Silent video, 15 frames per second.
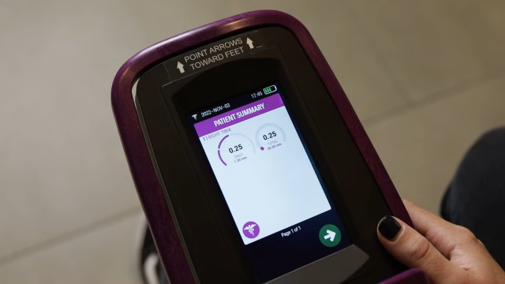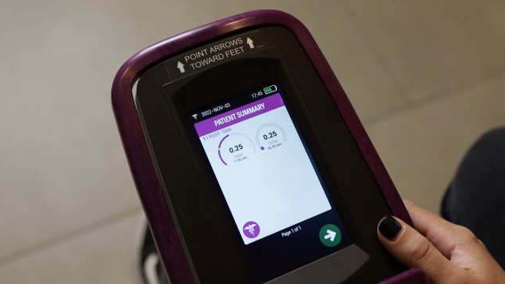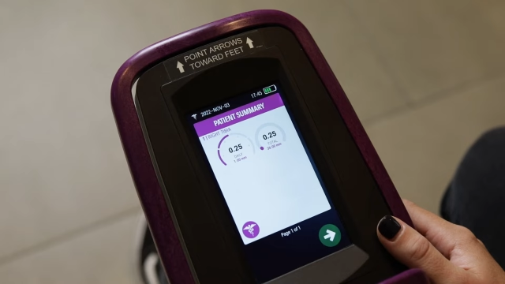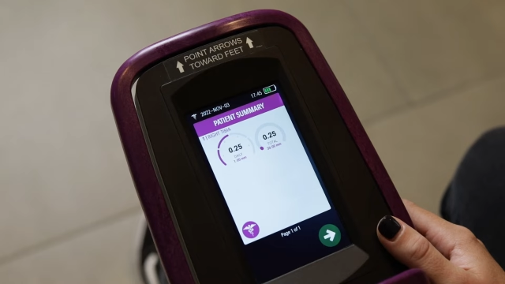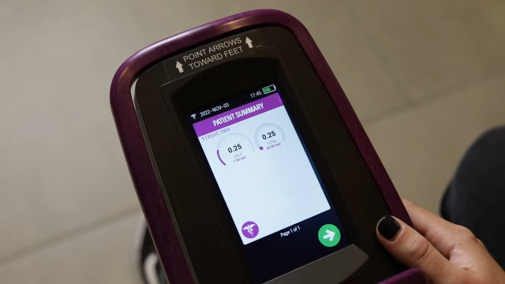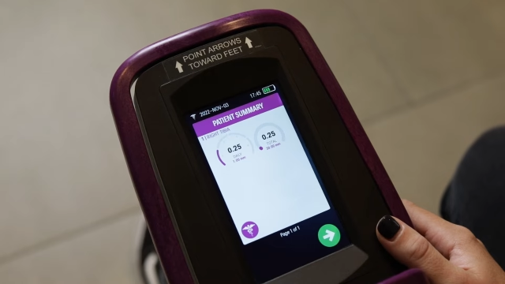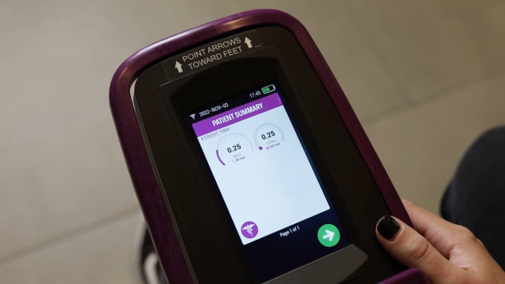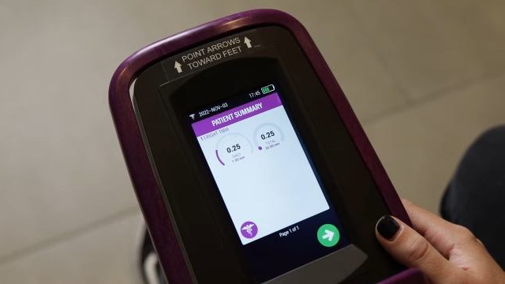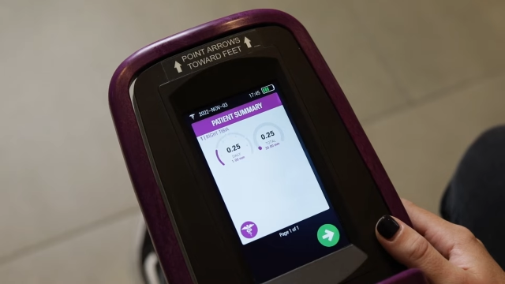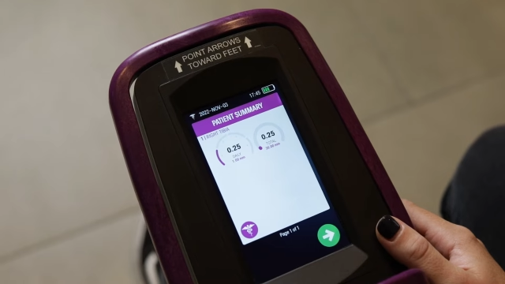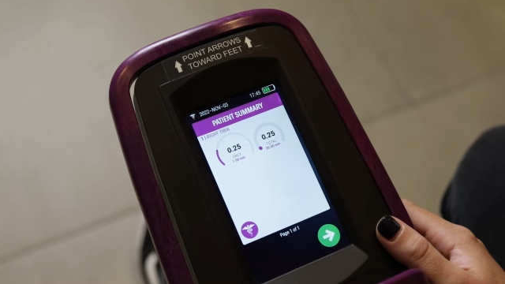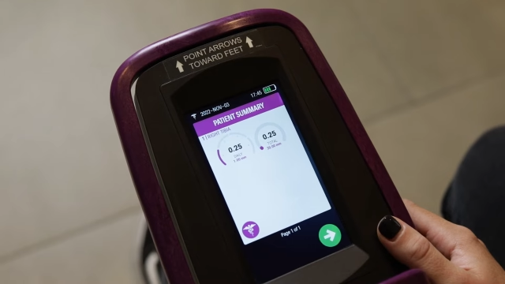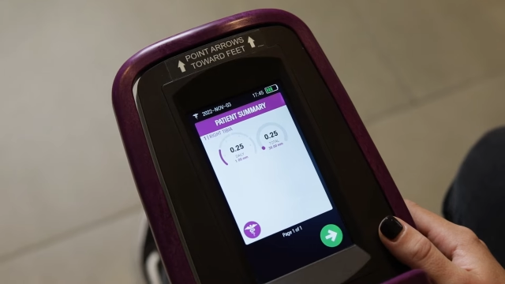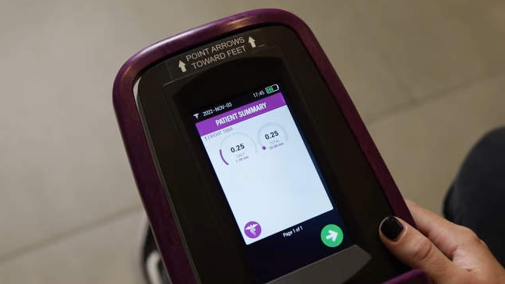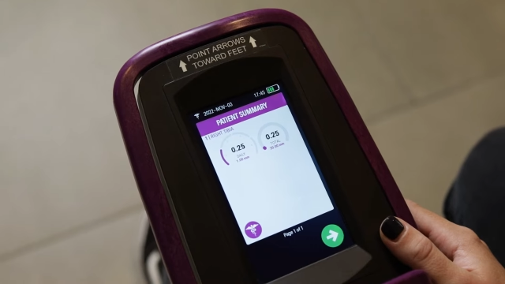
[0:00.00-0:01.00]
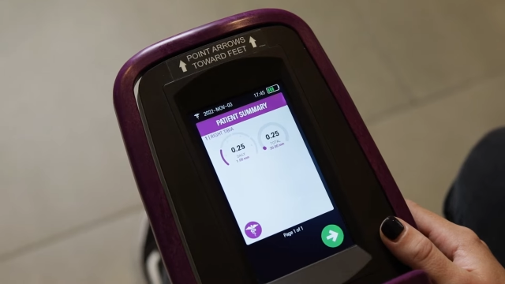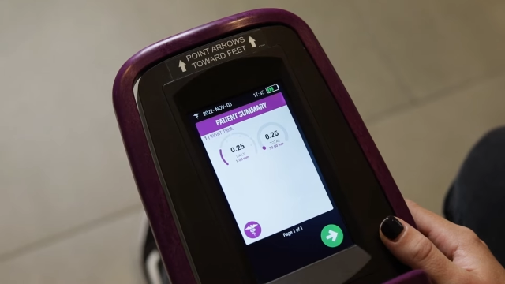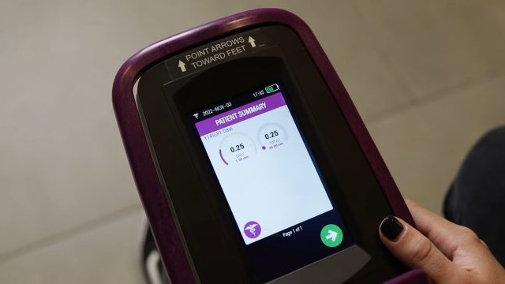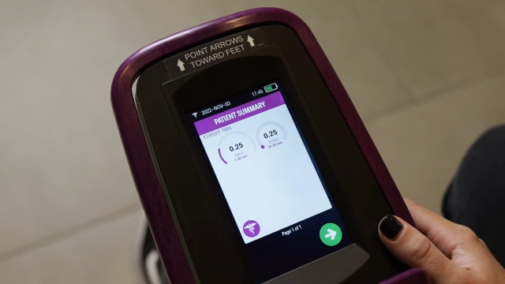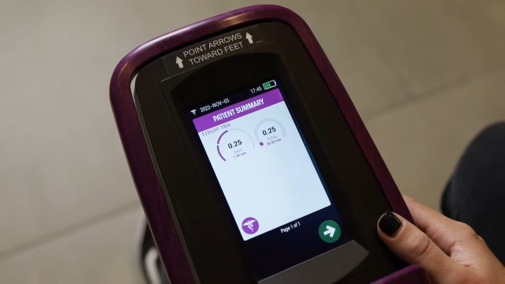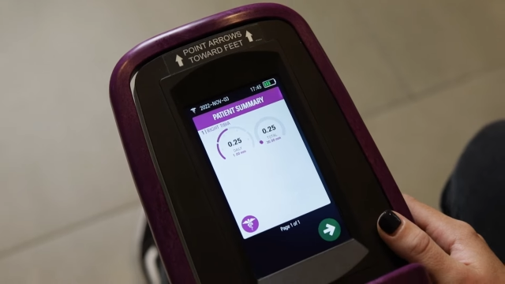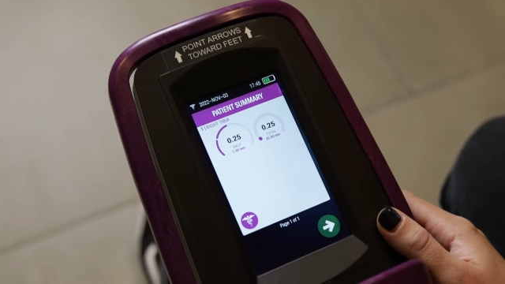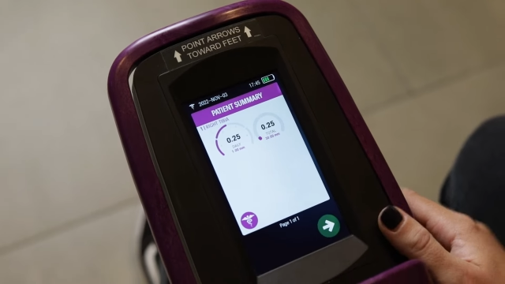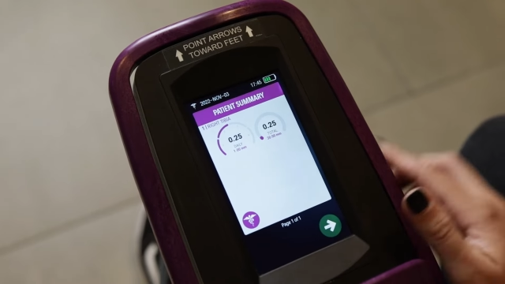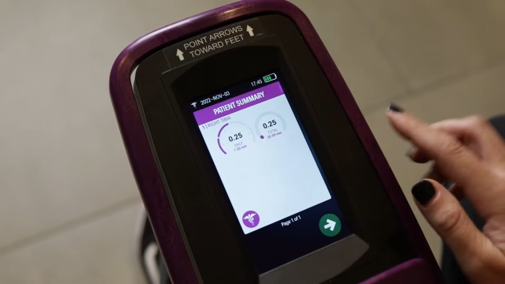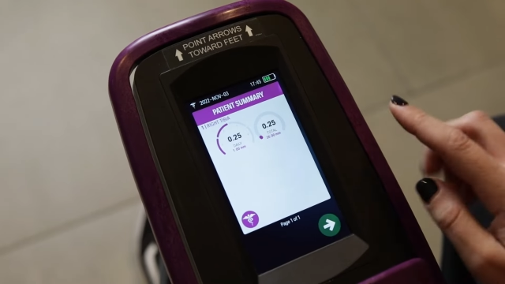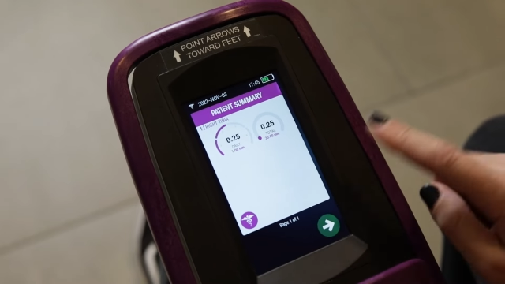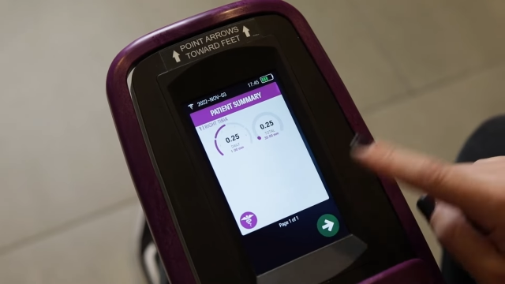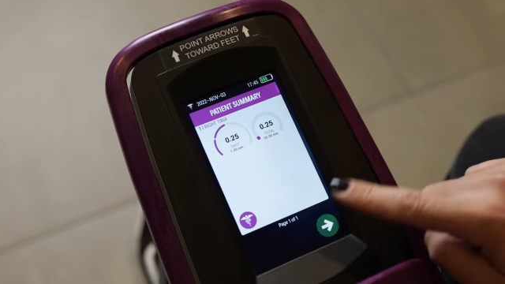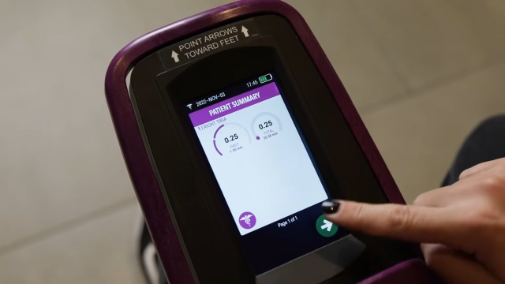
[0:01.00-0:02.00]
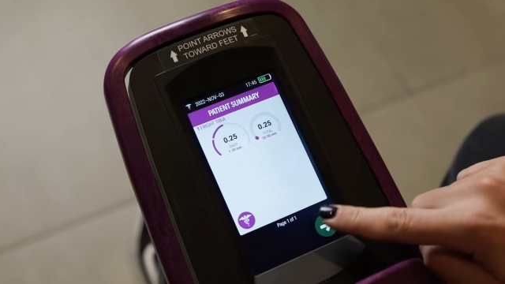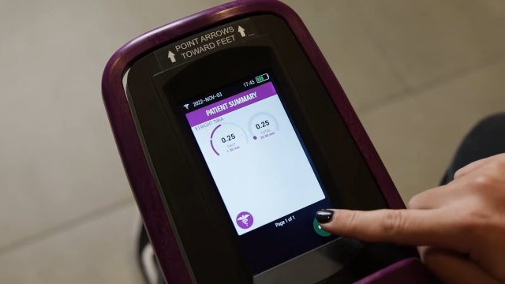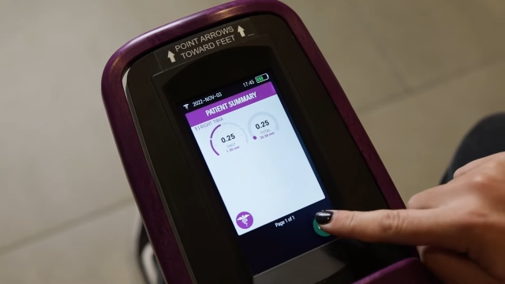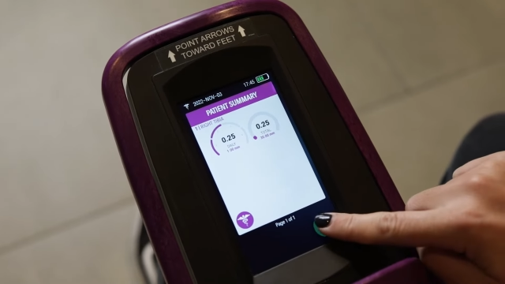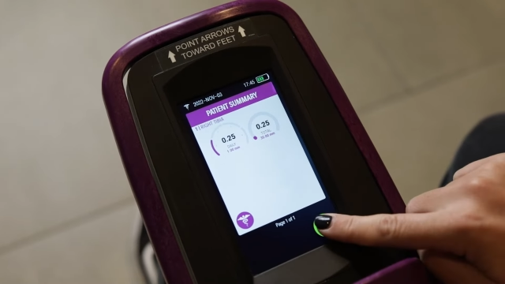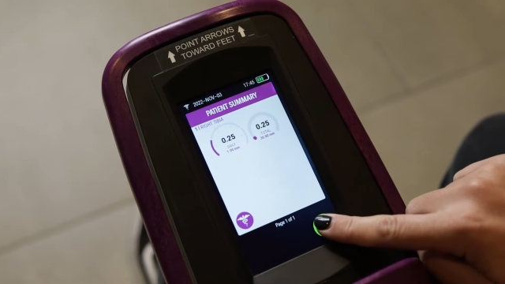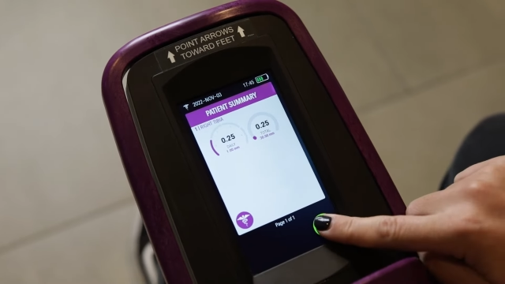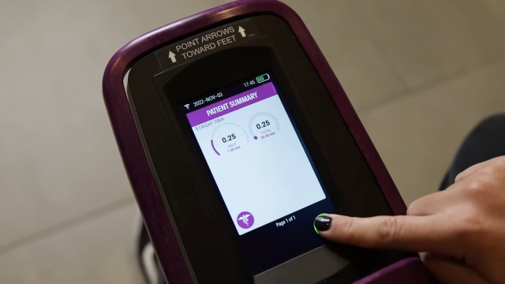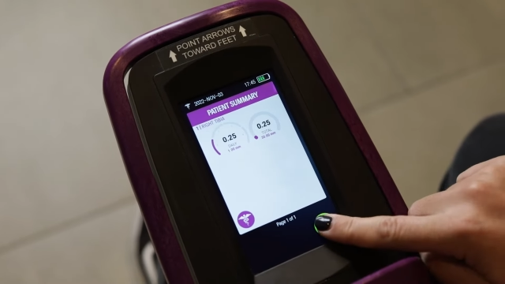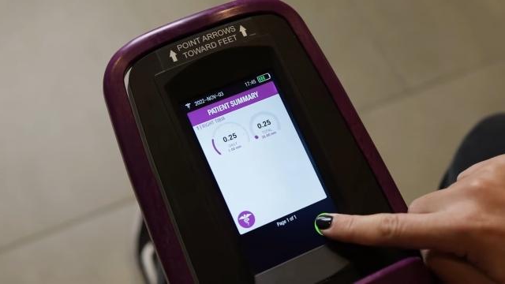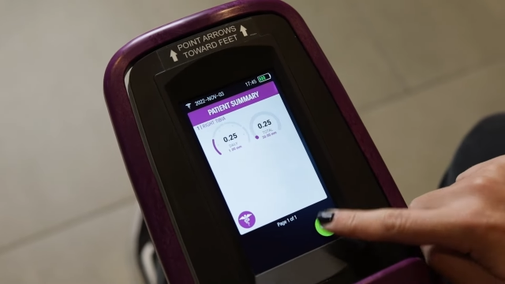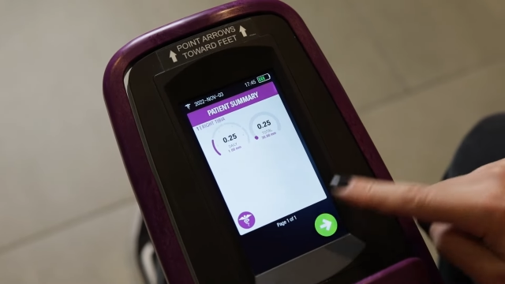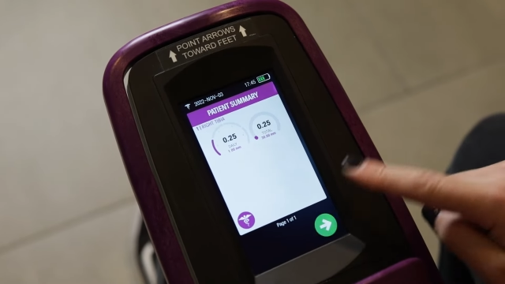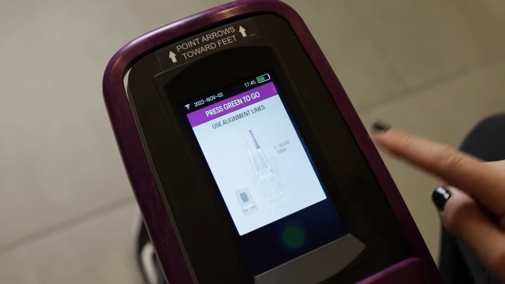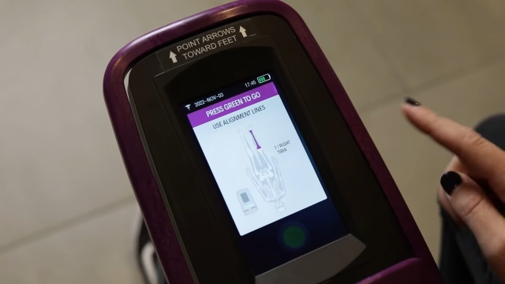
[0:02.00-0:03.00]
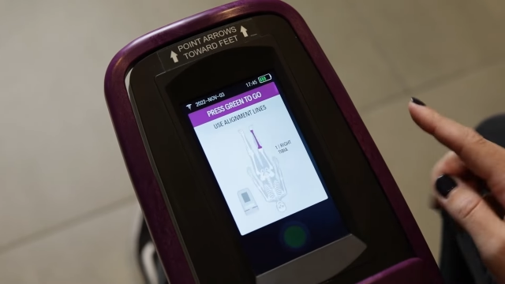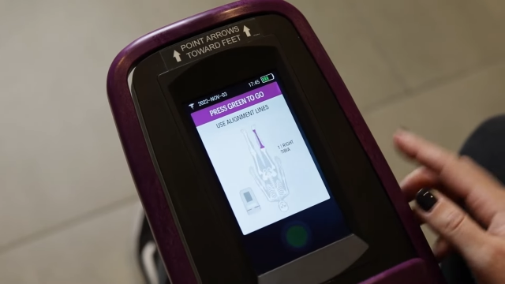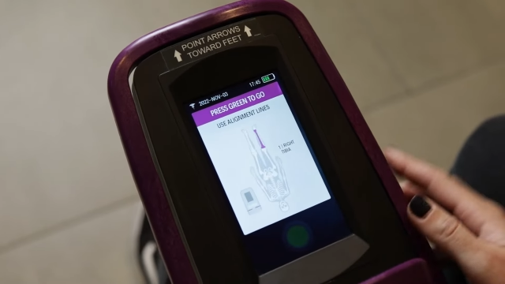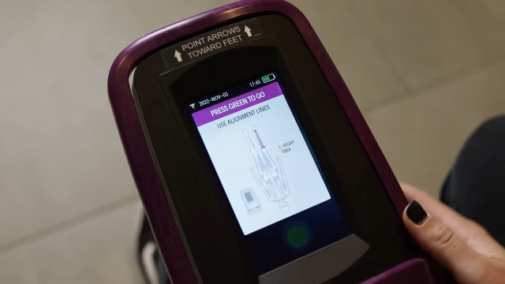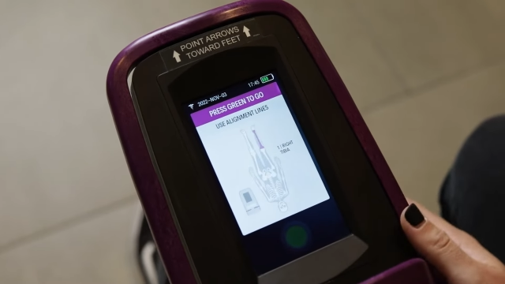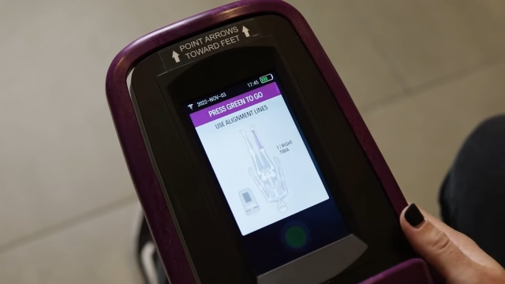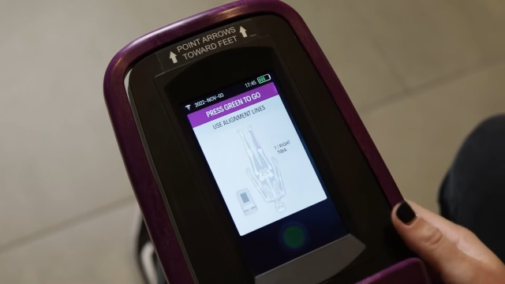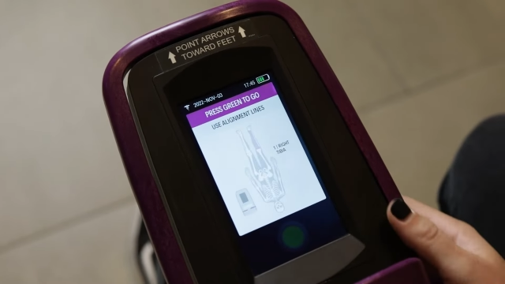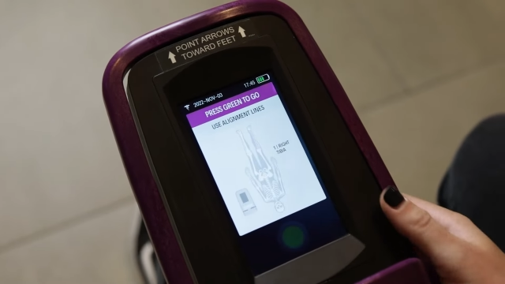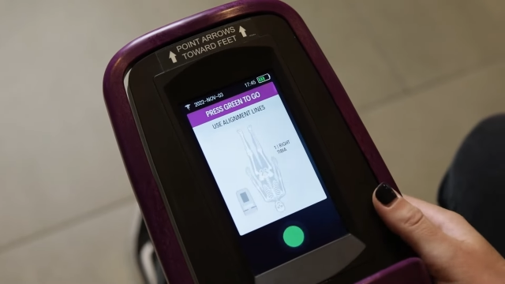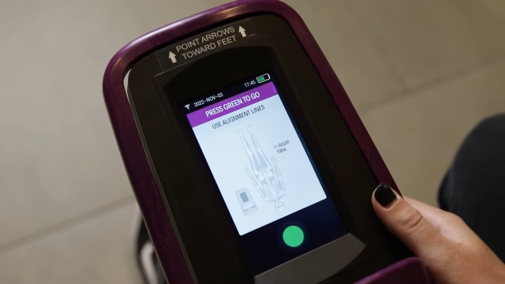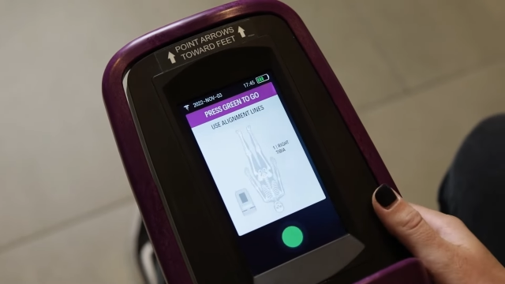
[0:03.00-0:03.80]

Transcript: Nobody's mouth can be seen.